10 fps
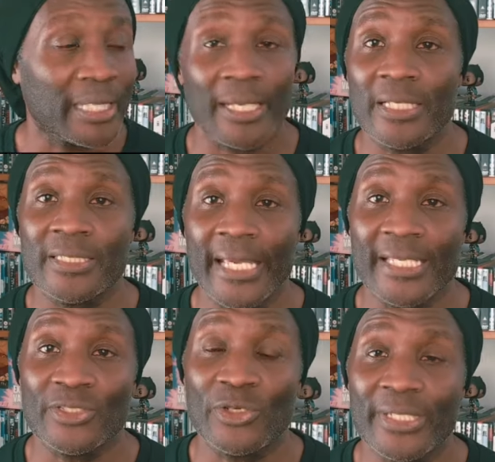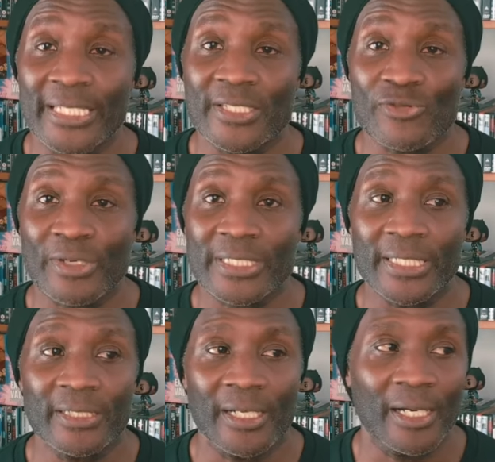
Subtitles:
like I say, is good. He's interesting.